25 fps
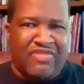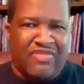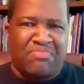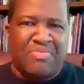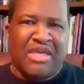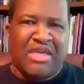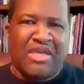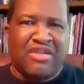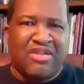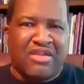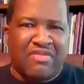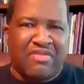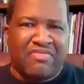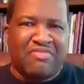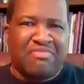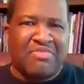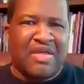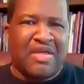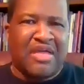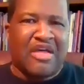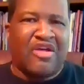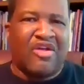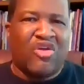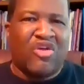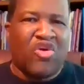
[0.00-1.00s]
it's big enough
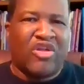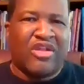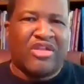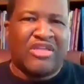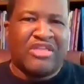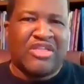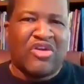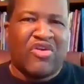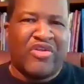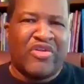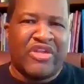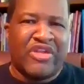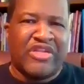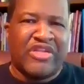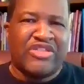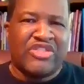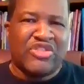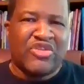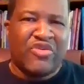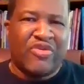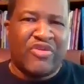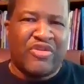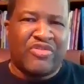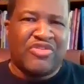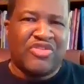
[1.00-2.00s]
all on
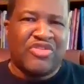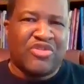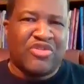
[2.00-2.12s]
its own.